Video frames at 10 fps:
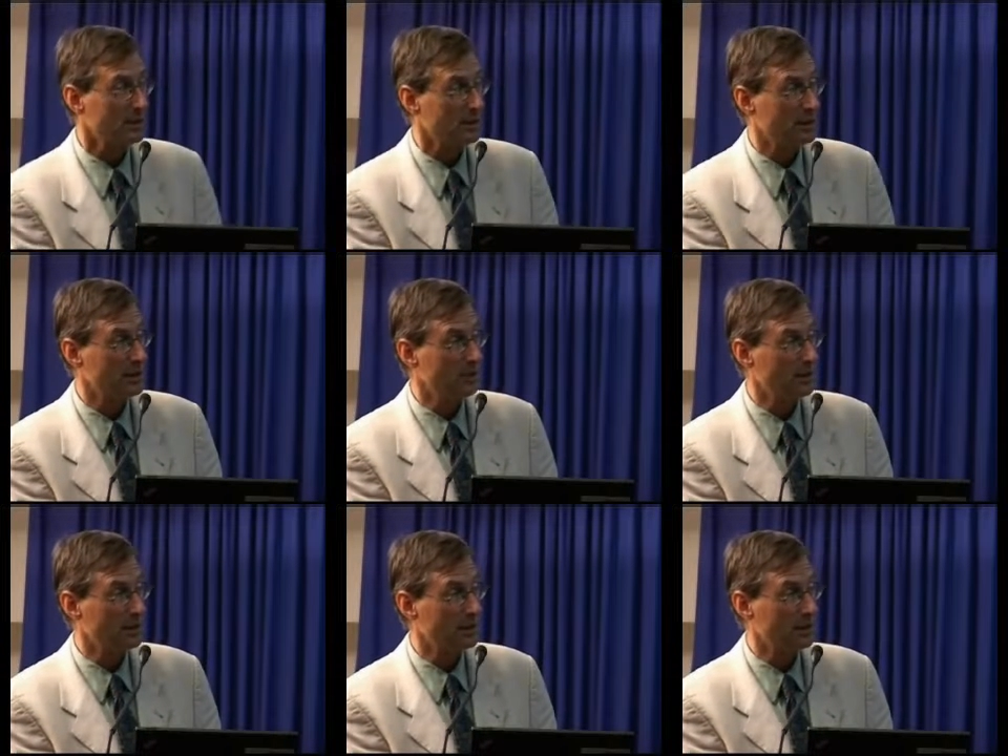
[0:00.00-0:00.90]
such as this
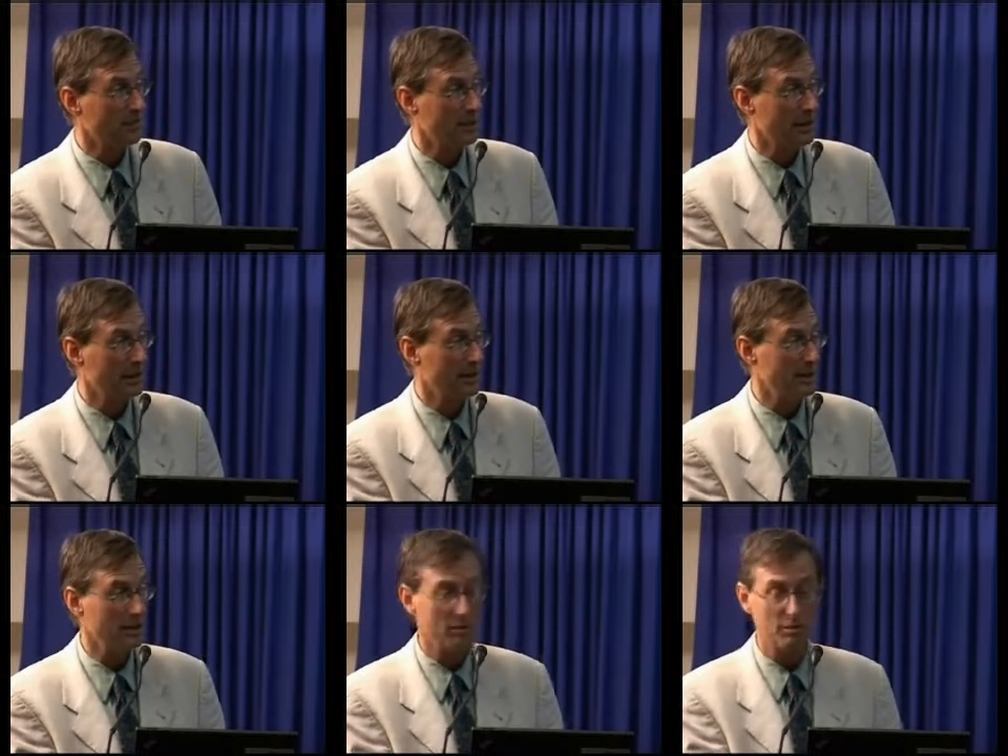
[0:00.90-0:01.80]
patient in my
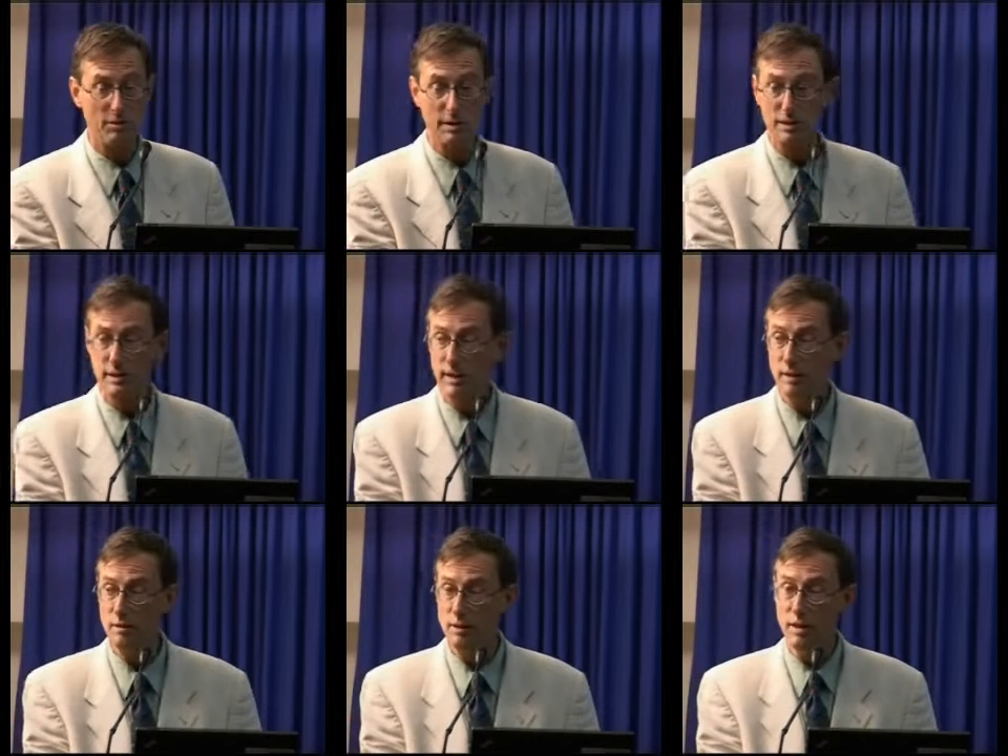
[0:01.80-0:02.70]
ITU a few years
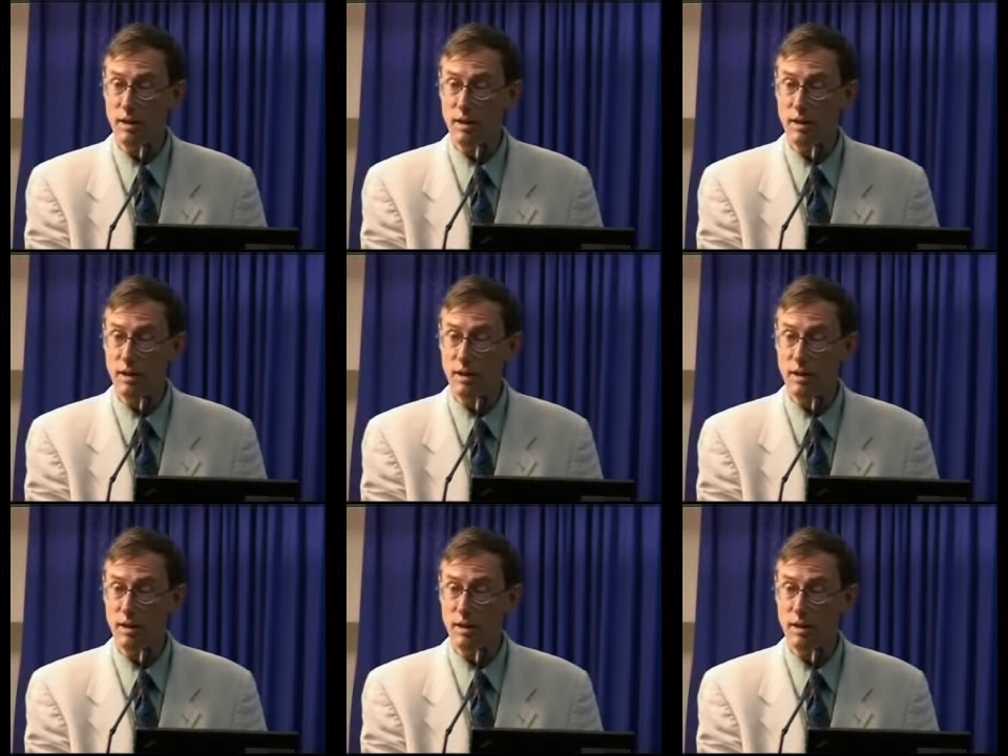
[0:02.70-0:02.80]
ago,